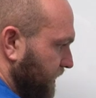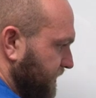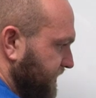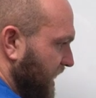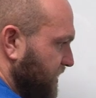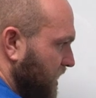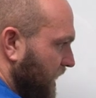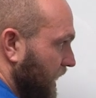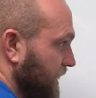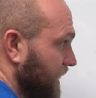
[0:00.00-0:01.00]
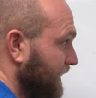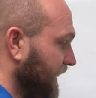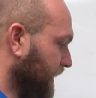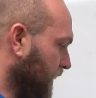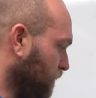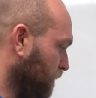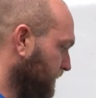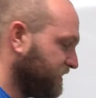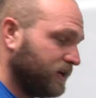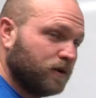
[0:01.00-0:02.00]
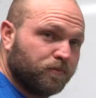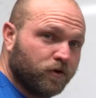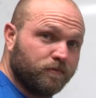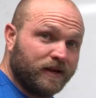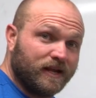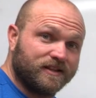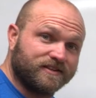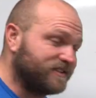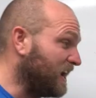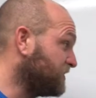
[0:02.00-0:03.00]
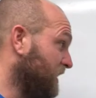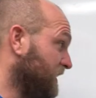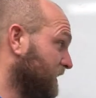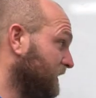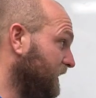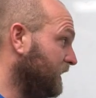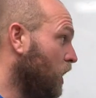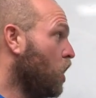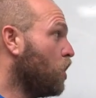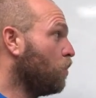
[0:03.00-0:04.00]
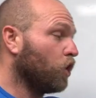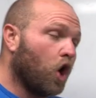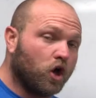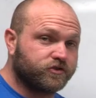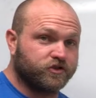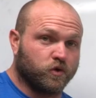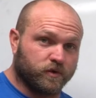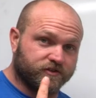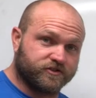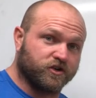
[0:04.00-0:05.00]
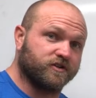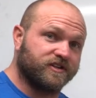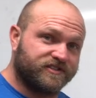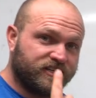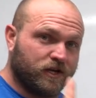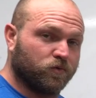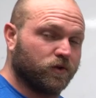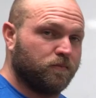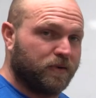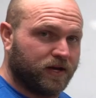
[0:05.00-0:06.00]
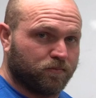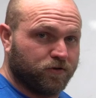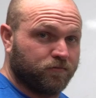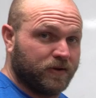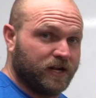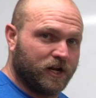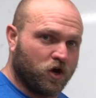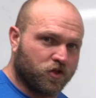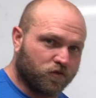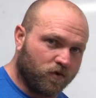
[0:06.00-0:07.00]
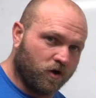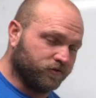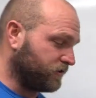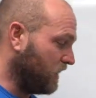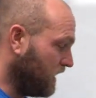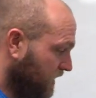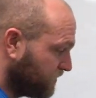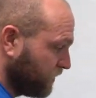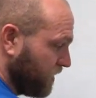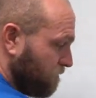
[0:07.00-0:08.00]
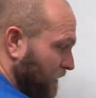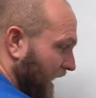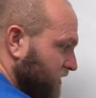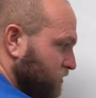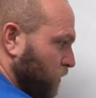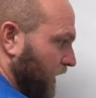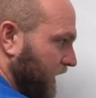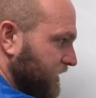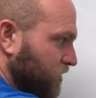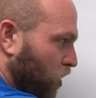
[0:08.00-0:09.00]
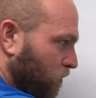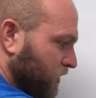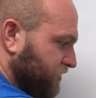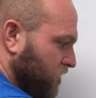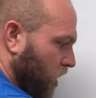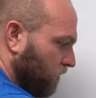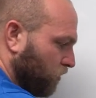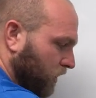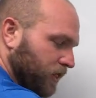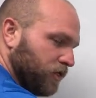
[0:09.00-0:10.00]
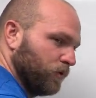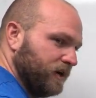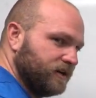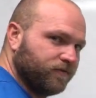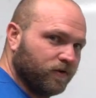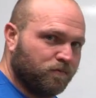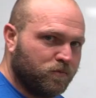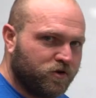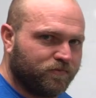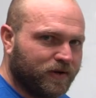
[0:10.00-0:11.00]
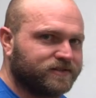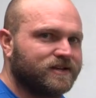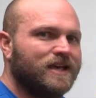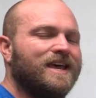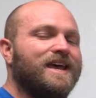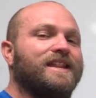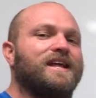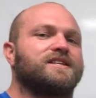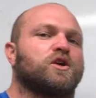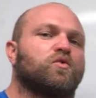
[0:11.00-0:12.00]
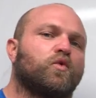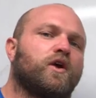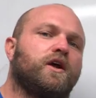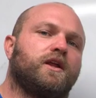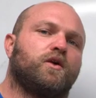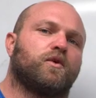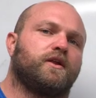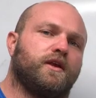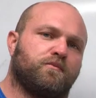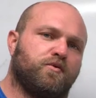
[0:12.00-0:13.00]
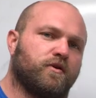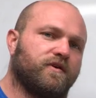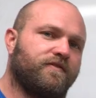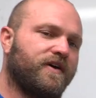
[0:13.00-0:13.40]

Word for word: in the snatch and the clean. And when we see an improvement in the snatch and the clean, we're also going to start to see a really big improvement in our throws. So the back squat is almost covering three different movements. And that's a really, really important